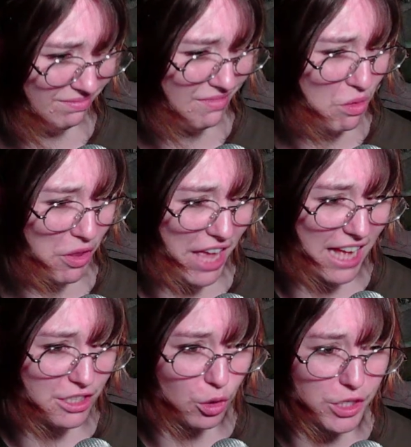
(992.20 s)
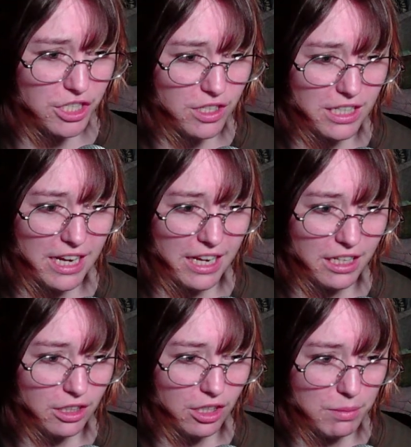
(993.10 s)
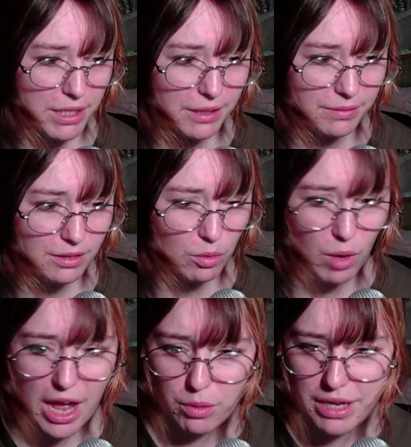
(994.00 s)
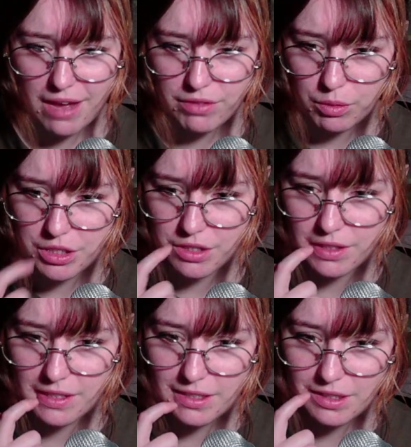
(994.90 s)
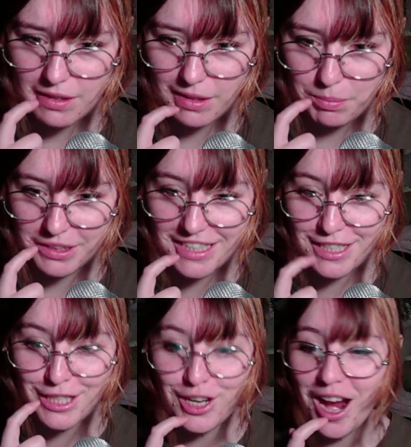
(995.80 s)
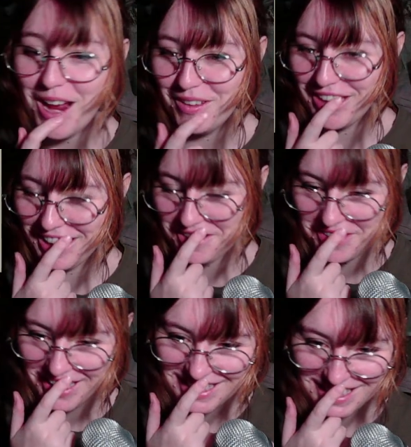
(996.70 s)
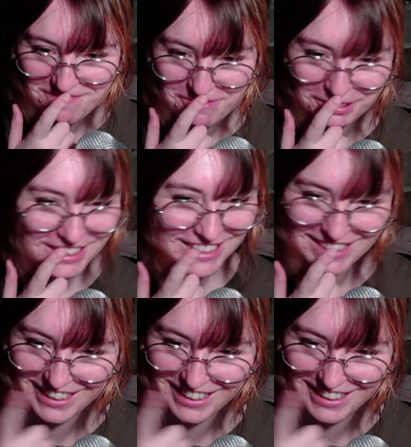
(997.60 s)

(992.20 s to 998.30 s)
What the hell is the question of the day gonna be? Why do we have the question of the day? Please describe the event in more detail.